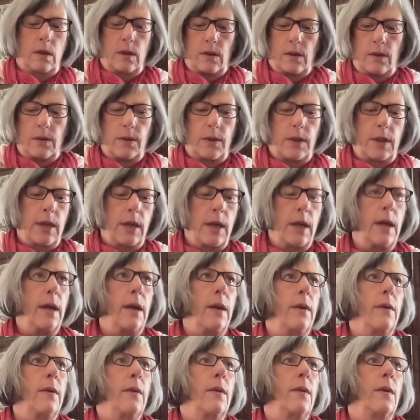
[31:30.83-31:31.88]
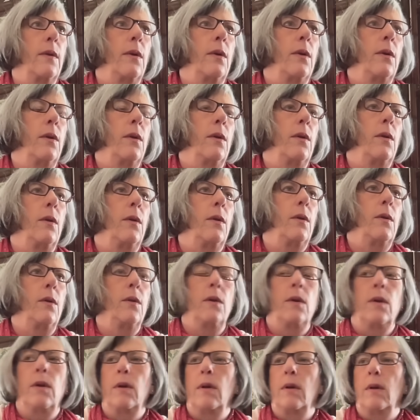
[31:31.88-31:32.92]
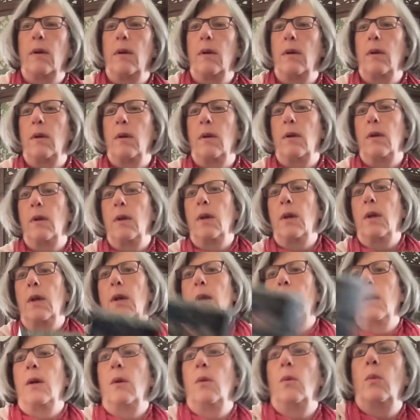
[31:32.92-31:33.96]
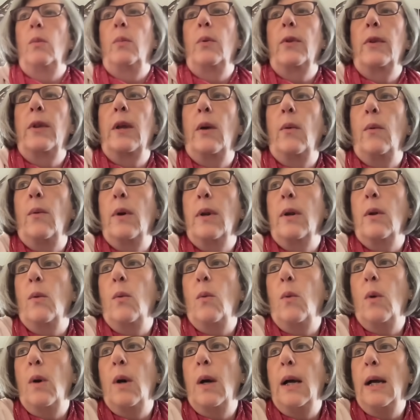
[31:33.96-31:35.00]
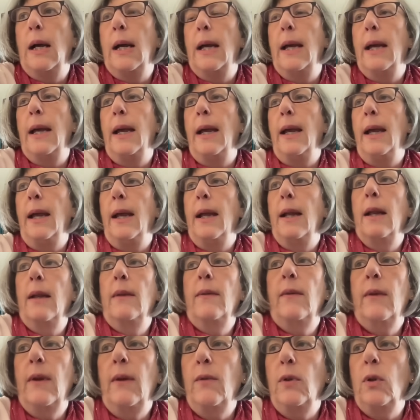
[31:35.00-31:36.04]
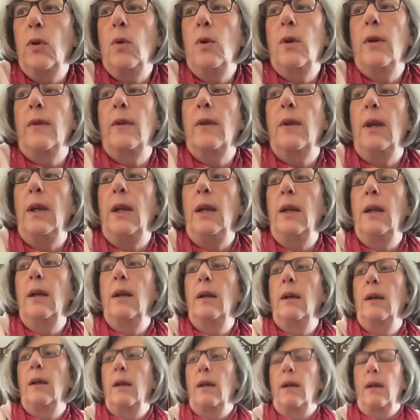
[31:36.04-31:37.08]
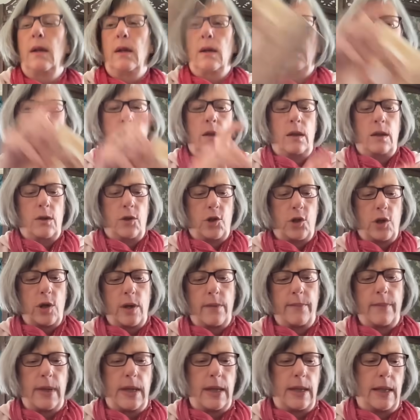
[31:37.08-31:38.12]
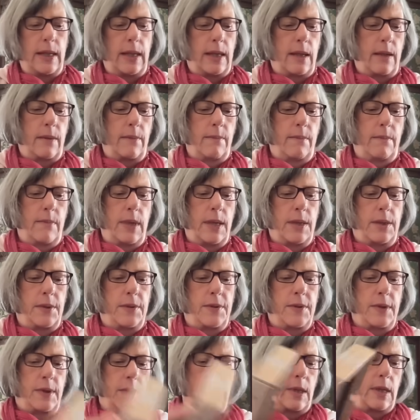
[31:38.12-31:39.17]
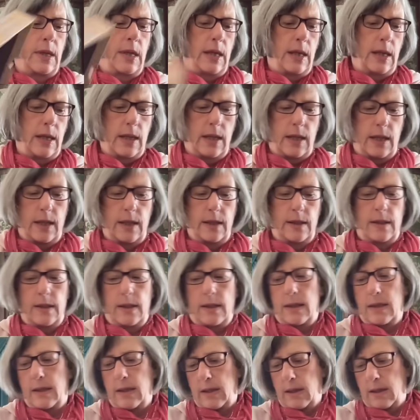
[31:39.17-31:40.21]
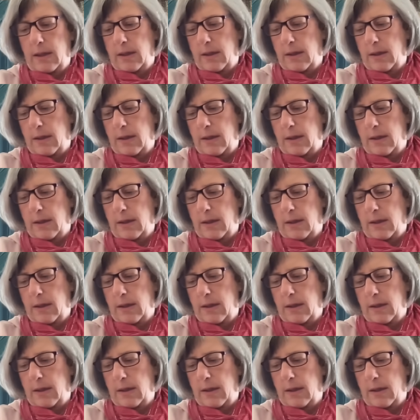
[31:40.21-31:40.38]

Okay, so put that one away. Let's have a look at the shamanic medicine cards.